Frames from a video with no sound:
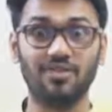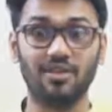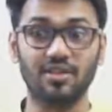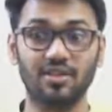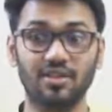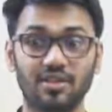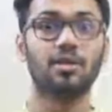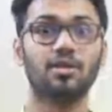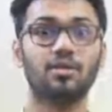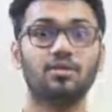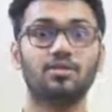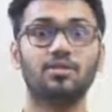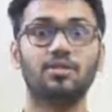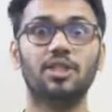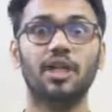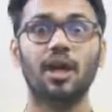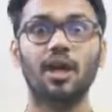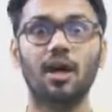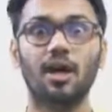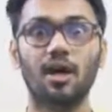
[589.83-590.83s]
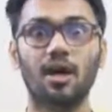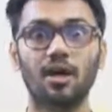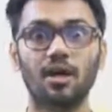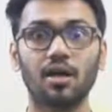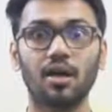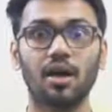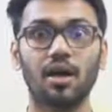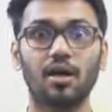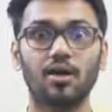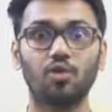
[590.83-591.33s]
There are
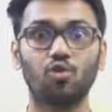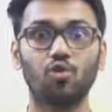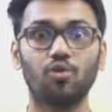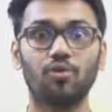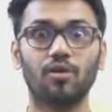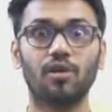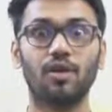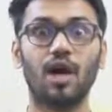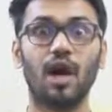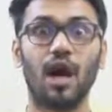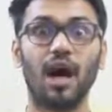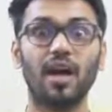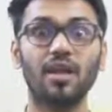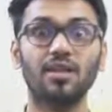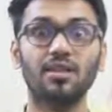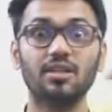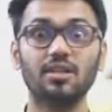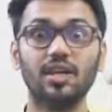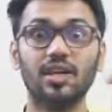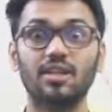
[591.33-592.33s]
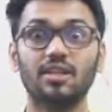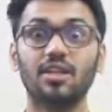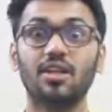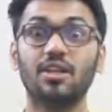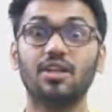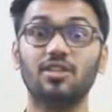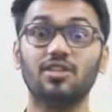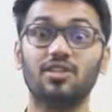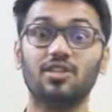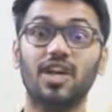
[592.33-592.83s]
over 100
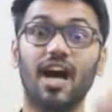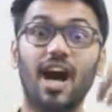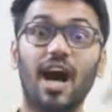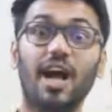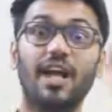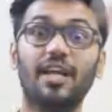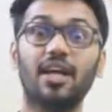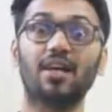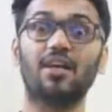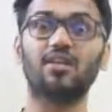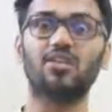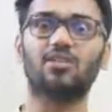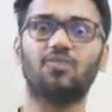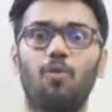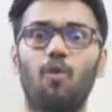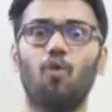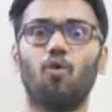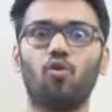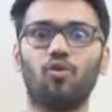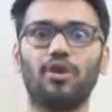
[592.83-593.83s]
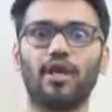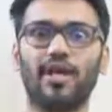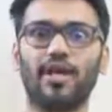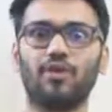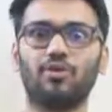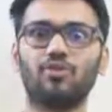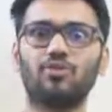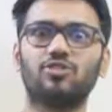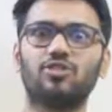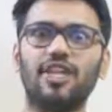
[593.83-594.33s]
giant volcanoes
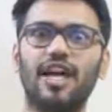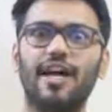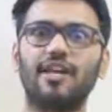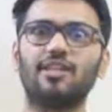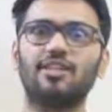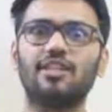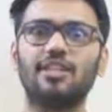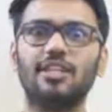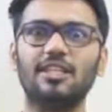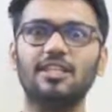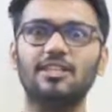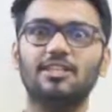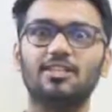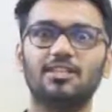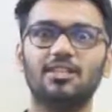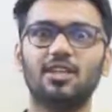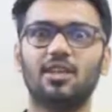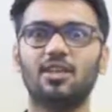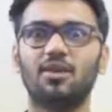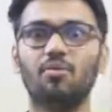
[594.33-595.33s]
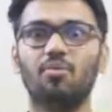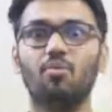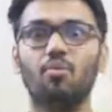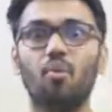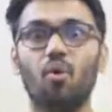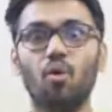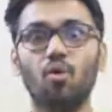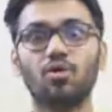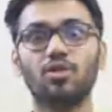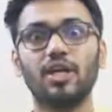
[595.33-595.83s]
that is more
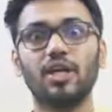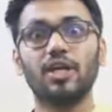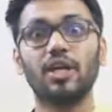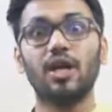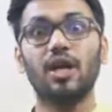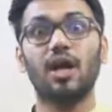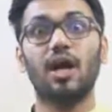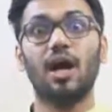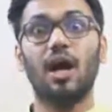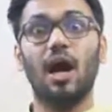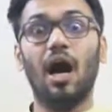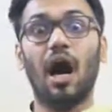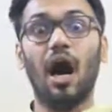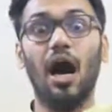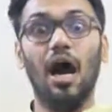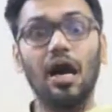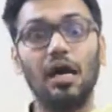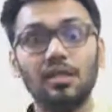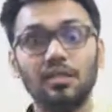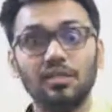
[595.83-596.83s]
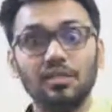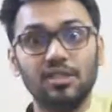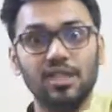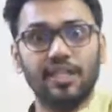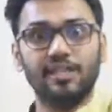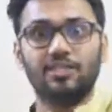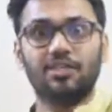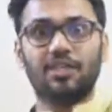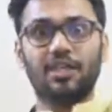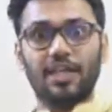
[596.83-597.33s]
than 100
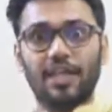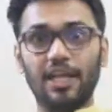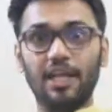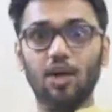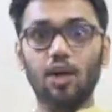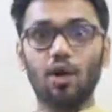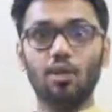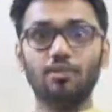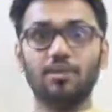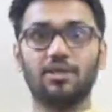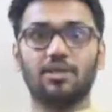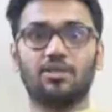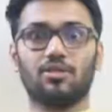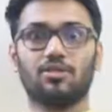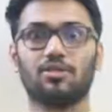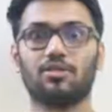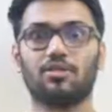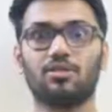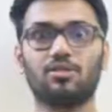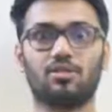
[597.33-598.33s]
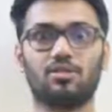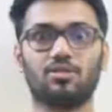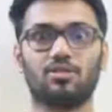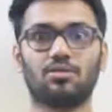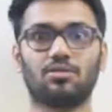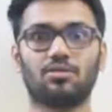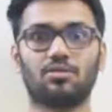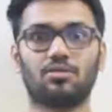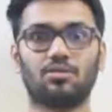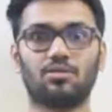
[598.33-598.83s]
kilometers.
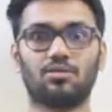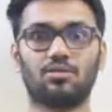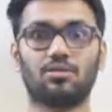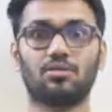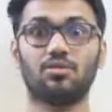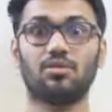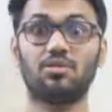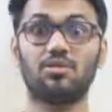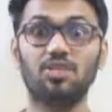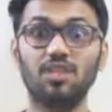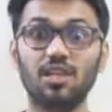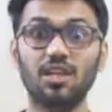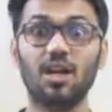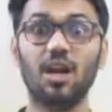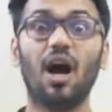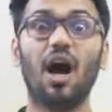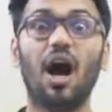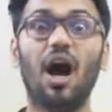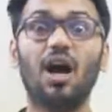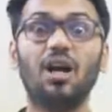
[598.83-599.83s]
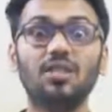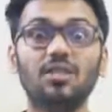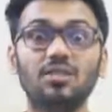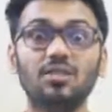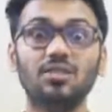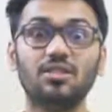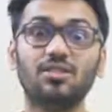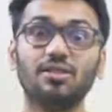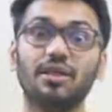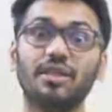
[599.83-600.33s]
See,
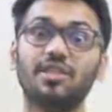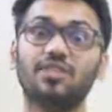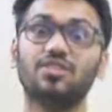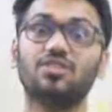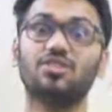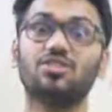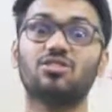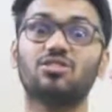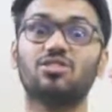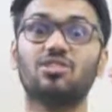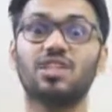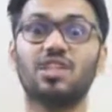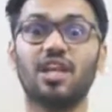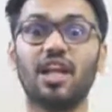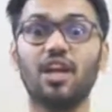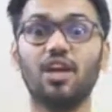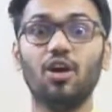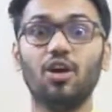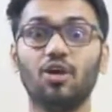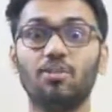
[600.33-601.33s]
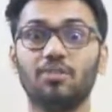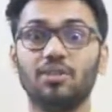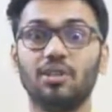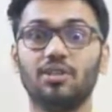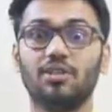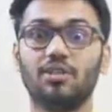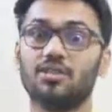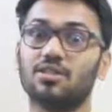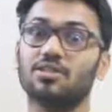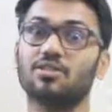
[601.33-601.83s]
hundreds kilometers
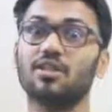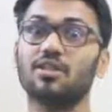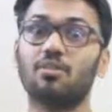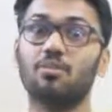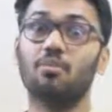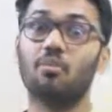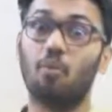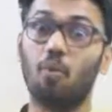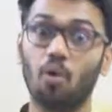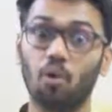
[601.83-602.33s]
volcano.